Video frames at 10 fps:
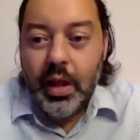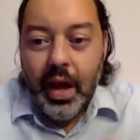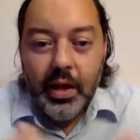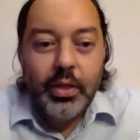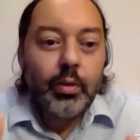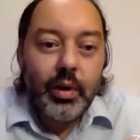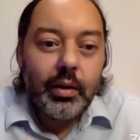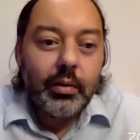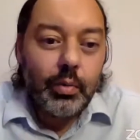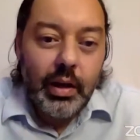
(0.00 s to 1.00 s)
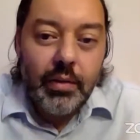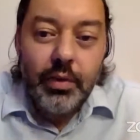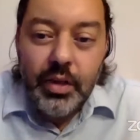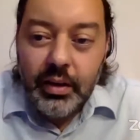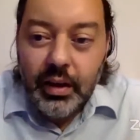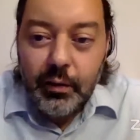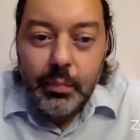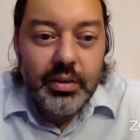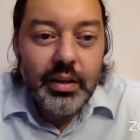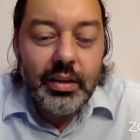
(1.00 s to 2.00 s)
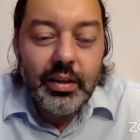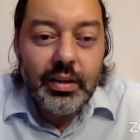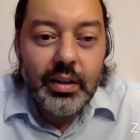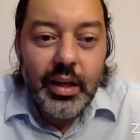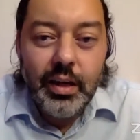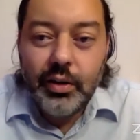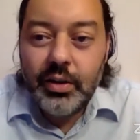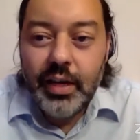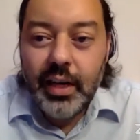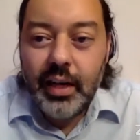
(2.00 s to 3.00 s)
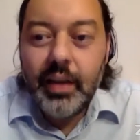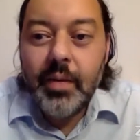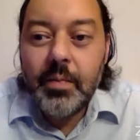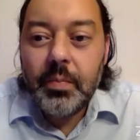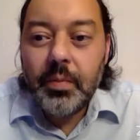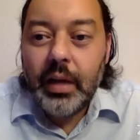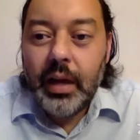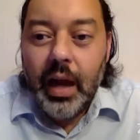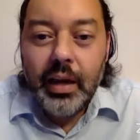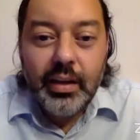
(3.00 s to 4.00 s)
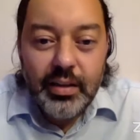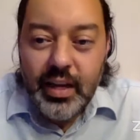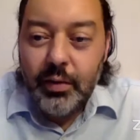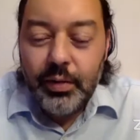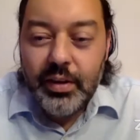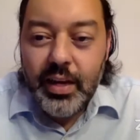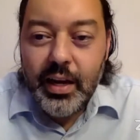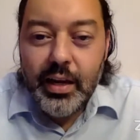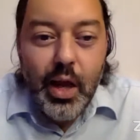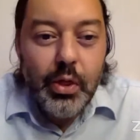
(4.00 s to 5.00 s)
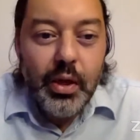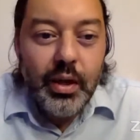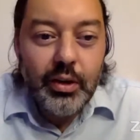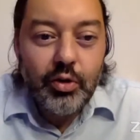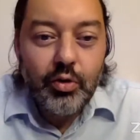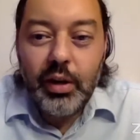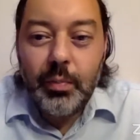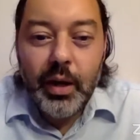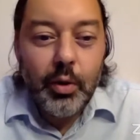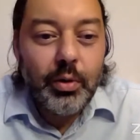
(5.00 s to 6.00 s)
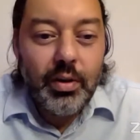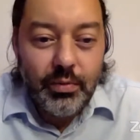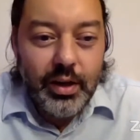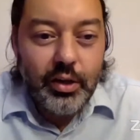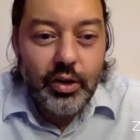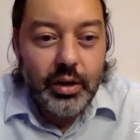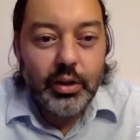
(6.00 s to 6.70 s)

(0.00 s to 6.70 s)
I think what everything that I've presented here today, I can safely say nothing is really my own invention.